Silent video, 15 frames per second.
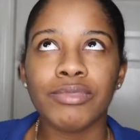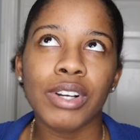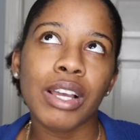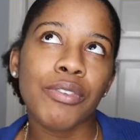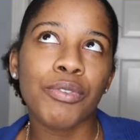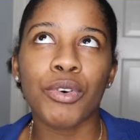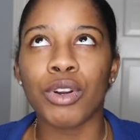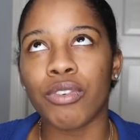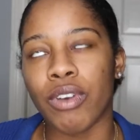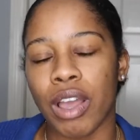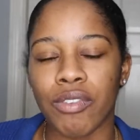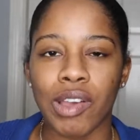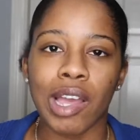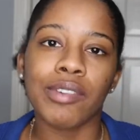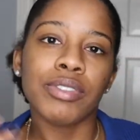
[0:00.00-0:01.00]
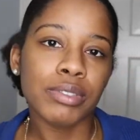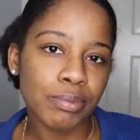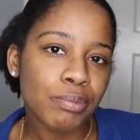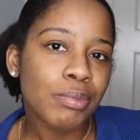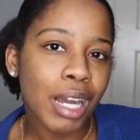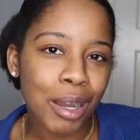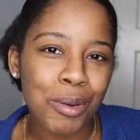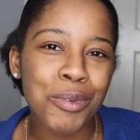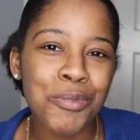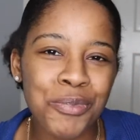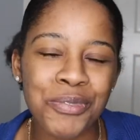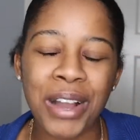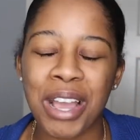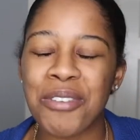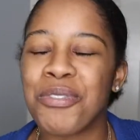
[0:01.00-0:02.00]
5'4" or 5'5",
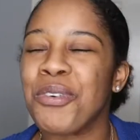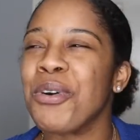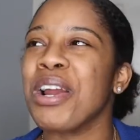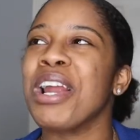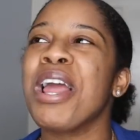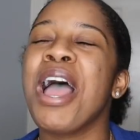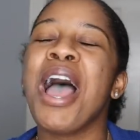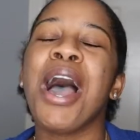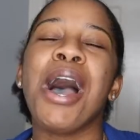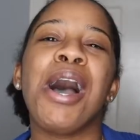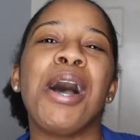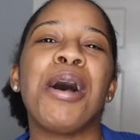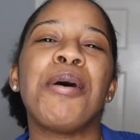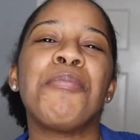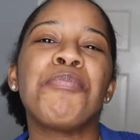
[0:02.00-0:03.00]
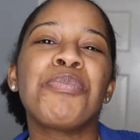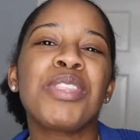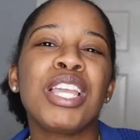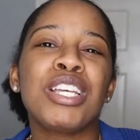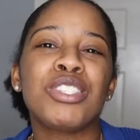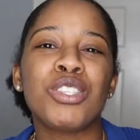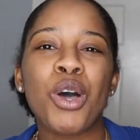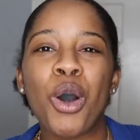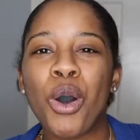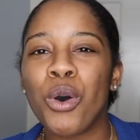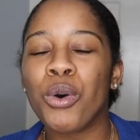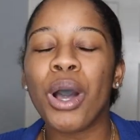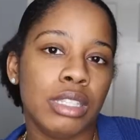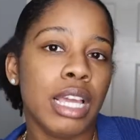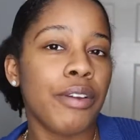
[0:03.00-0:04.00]
I'm 5'4".
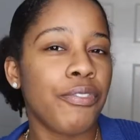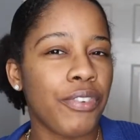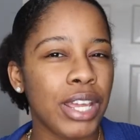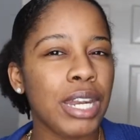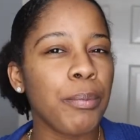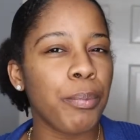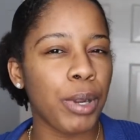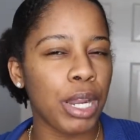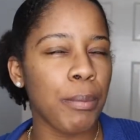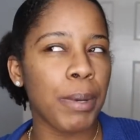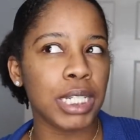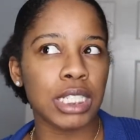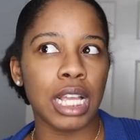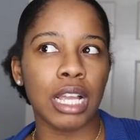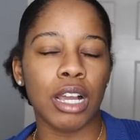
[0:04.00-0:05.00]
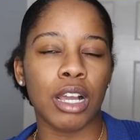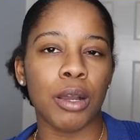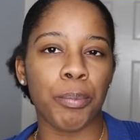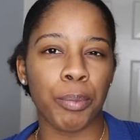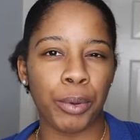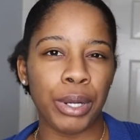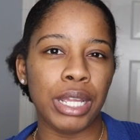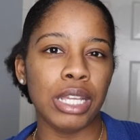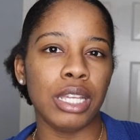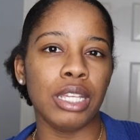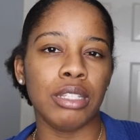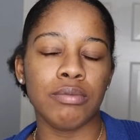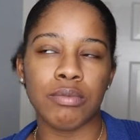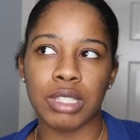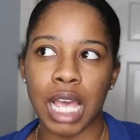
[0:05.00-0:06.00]
So they're fitting pretty much like a
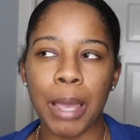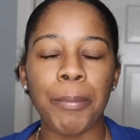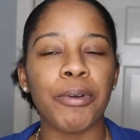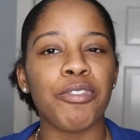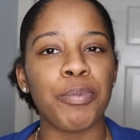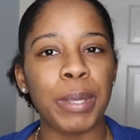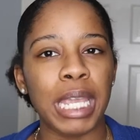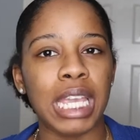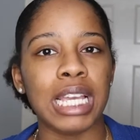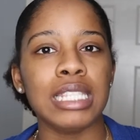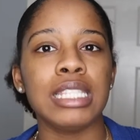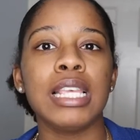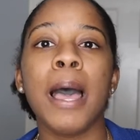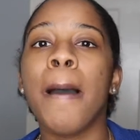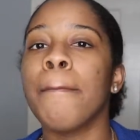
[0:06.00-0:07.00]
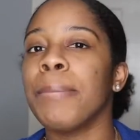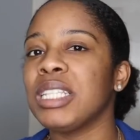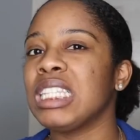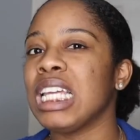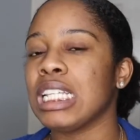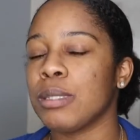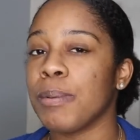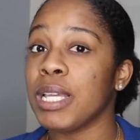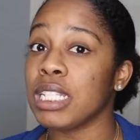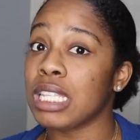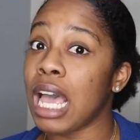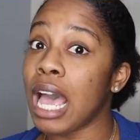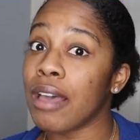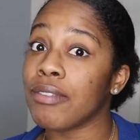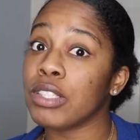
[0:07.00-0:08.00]
capri type of pants, but that's because
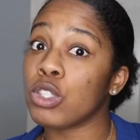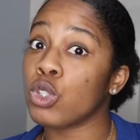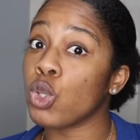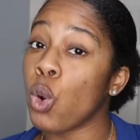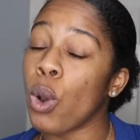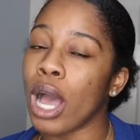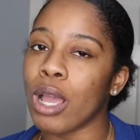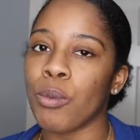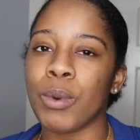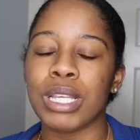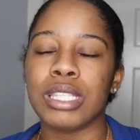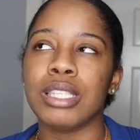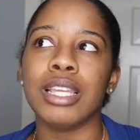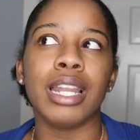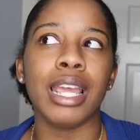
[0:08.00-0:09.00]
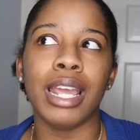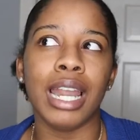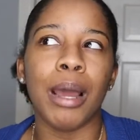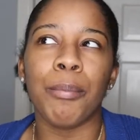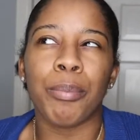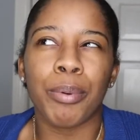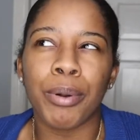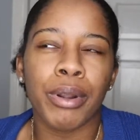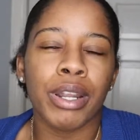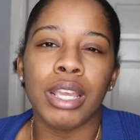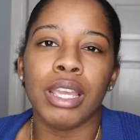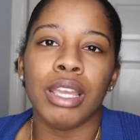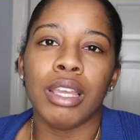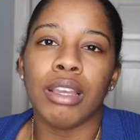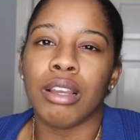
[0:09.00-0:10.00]
I have it so high-waisted and I'm
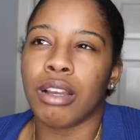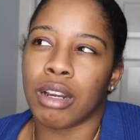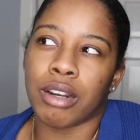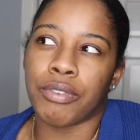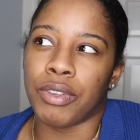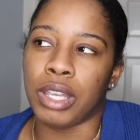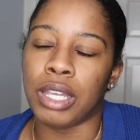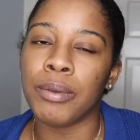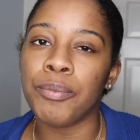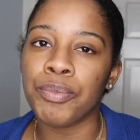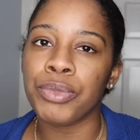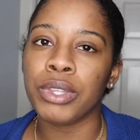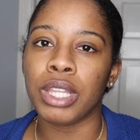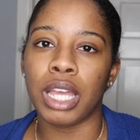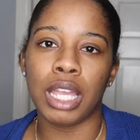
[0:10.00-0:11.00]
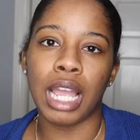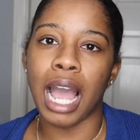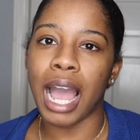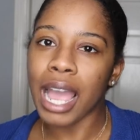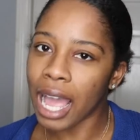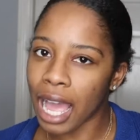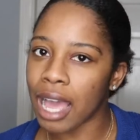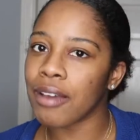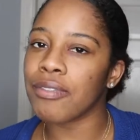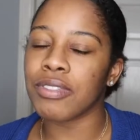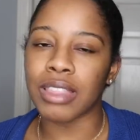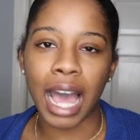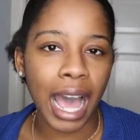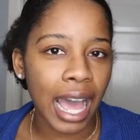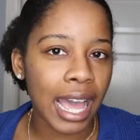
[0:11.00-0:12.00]
pretty curvy. Like, I have
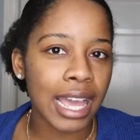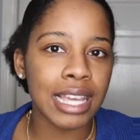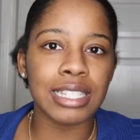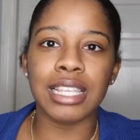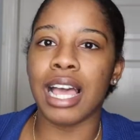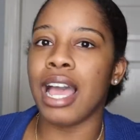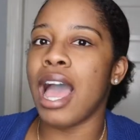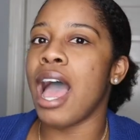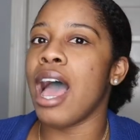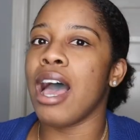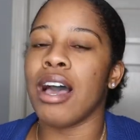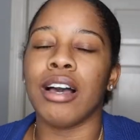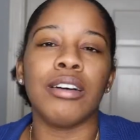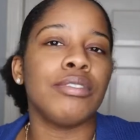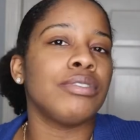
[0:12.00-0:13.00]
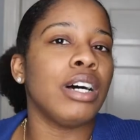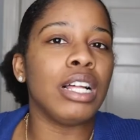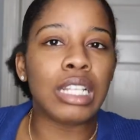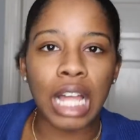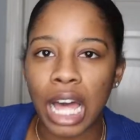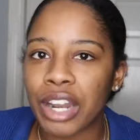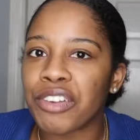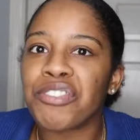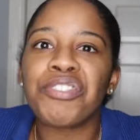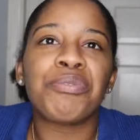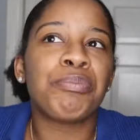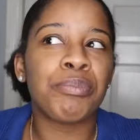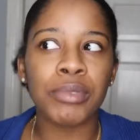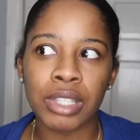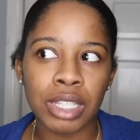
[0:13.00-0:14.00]
thighs, I have a lot of
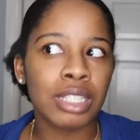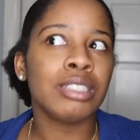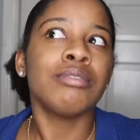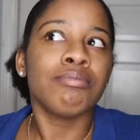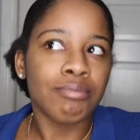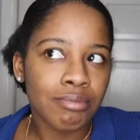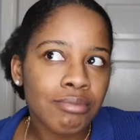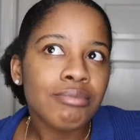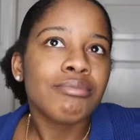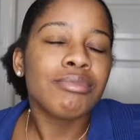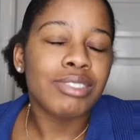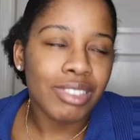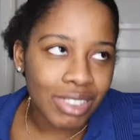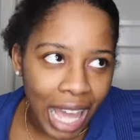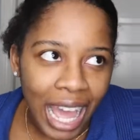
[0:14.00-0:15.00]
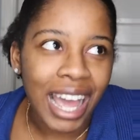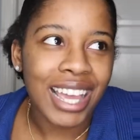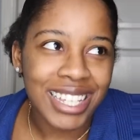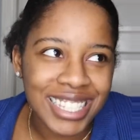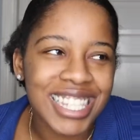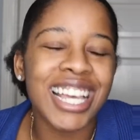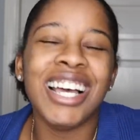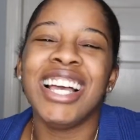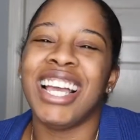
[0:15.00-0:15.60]
thighs